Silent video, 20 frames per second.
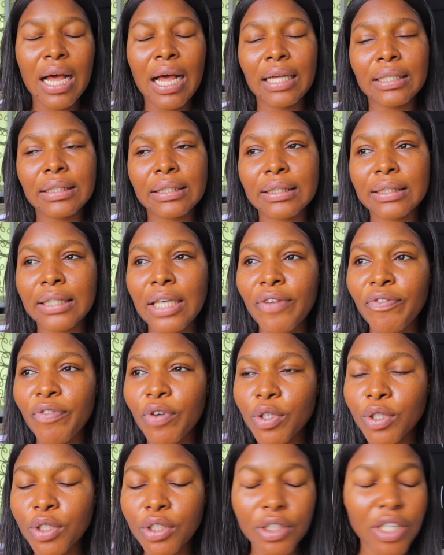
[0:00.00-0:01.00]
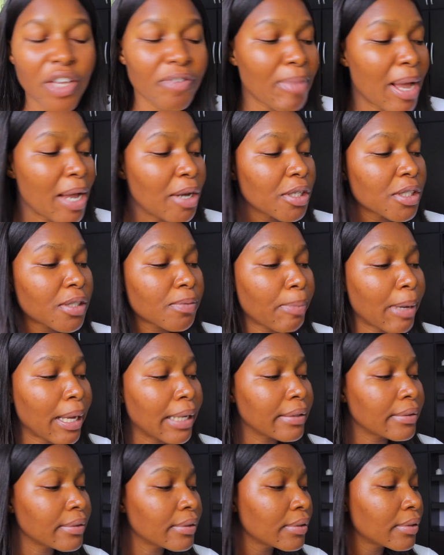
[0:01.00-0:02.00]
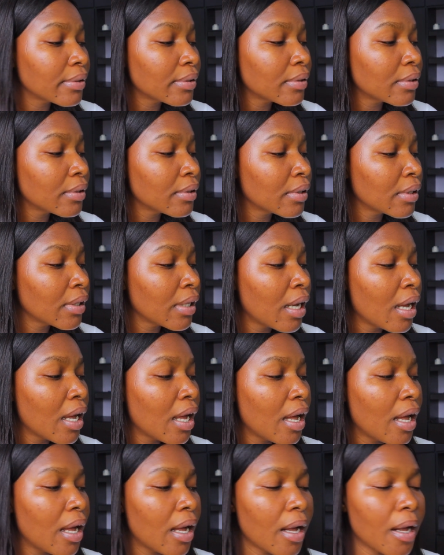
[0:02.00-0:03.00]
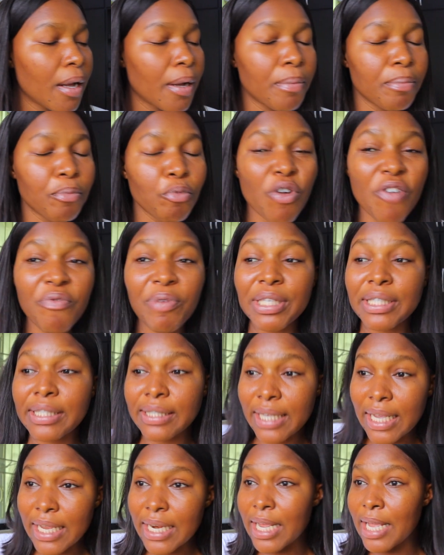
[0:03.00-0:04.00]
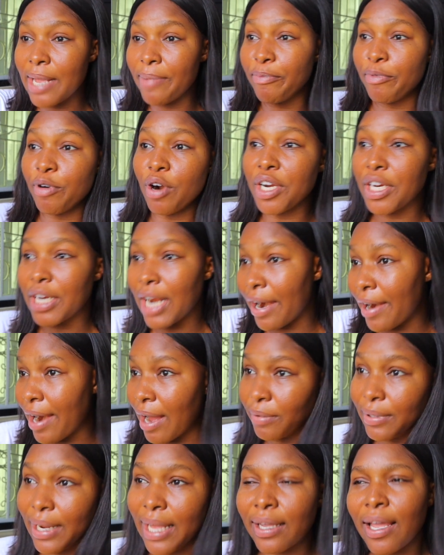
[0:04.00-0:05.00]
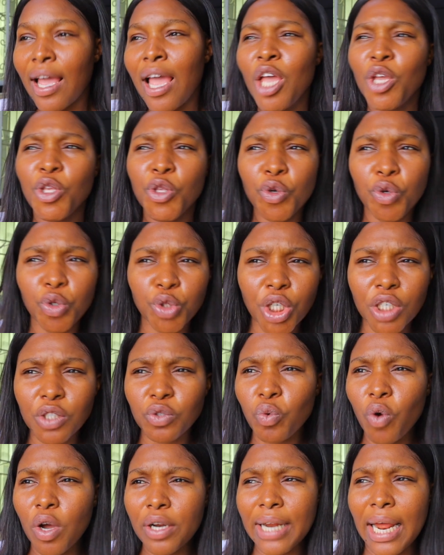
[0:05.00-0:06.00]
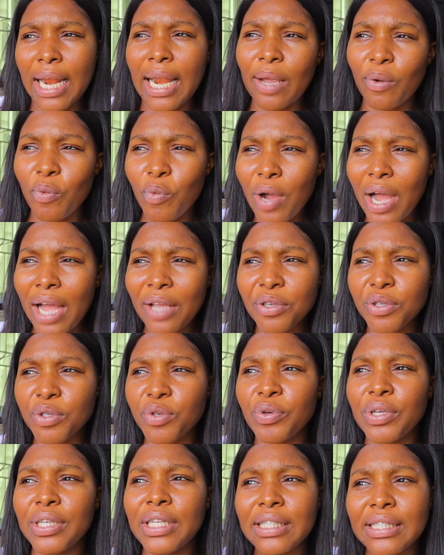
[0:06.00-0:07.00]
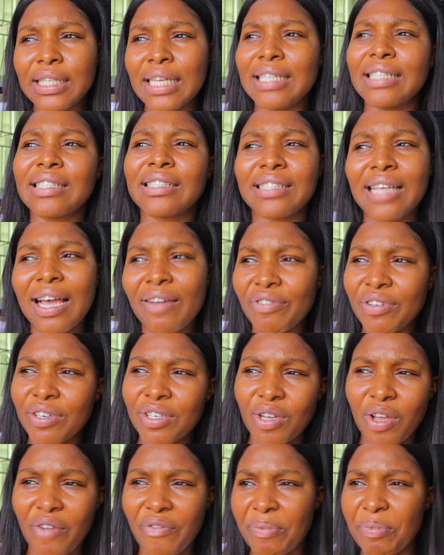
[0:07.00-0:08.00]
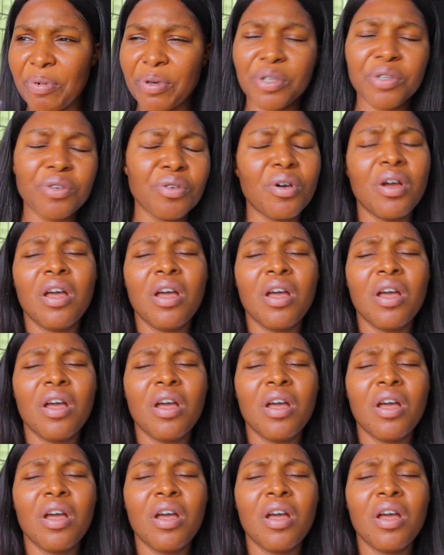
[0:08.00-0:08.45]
and gave my husband. We've been seeing him running around, like you would just wonder, like, what are you doing? He said he's serving everybody.